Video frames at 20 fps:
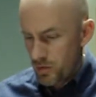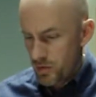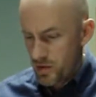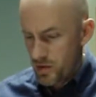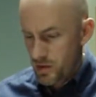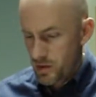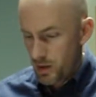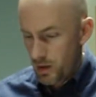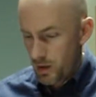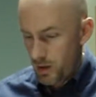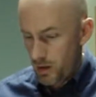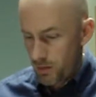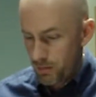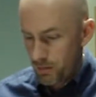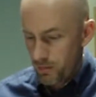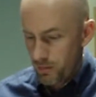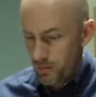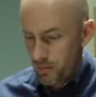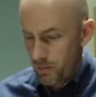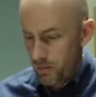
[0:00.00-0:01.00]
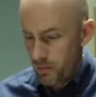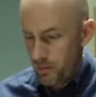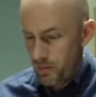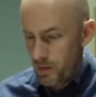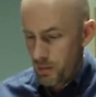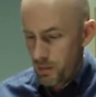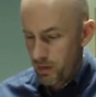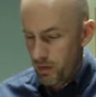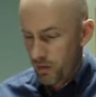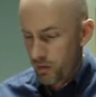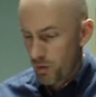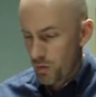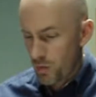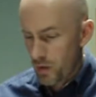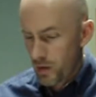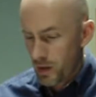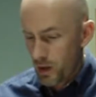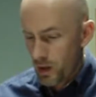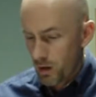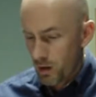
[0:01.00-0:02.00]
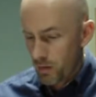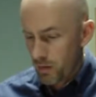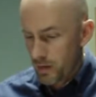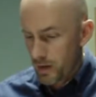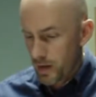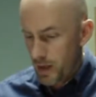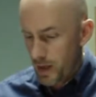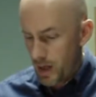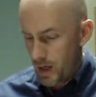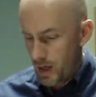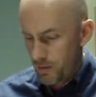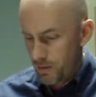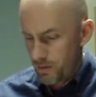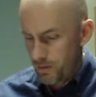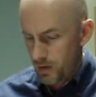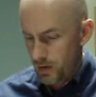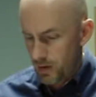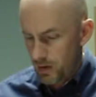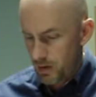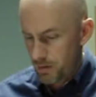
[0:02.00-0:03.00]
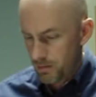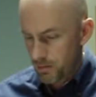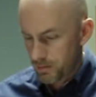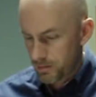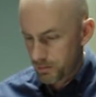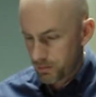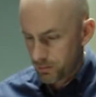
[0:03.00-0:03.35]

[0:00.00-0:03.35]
Just thumbing through it here, they have a